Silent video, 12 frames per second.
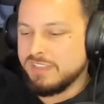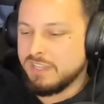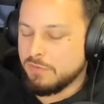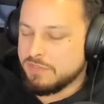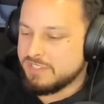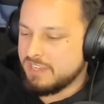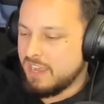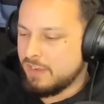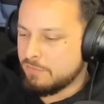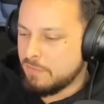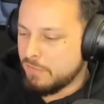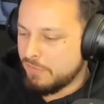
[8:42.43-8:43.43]
There was I
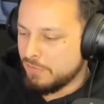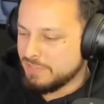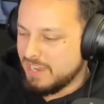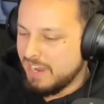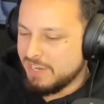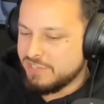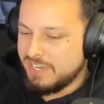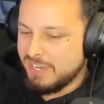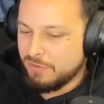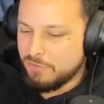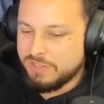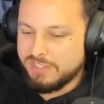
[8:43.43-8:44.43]
don't remember if it was
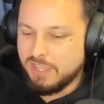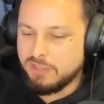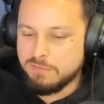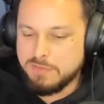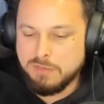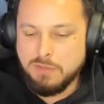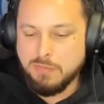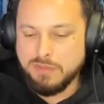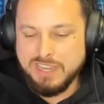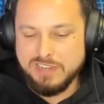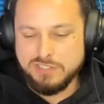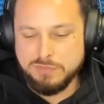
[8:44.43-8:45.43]
IGN or one of the other big
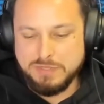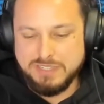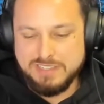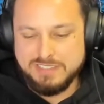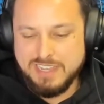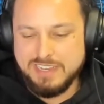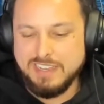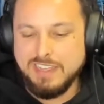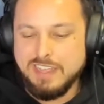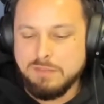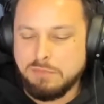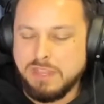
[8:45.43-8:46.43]
publications, but they said
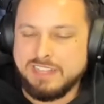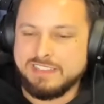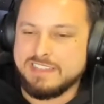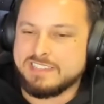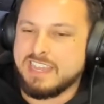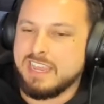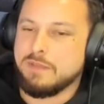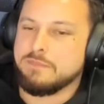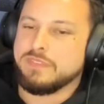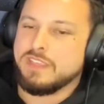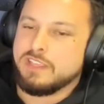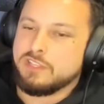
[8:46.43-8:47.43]
playing this game,
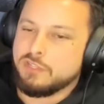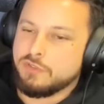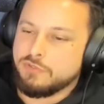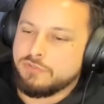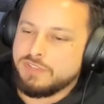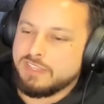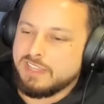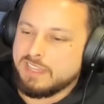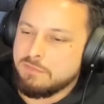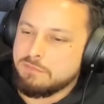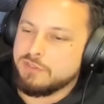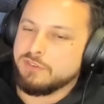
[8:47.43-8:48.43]
you feel like
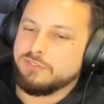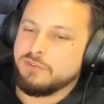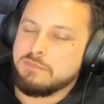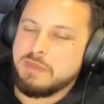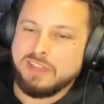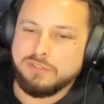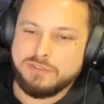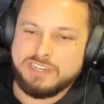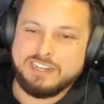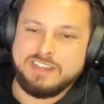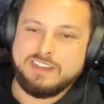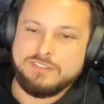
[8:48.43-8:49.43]
a beautiful
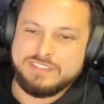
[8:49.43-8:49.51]
ballerina of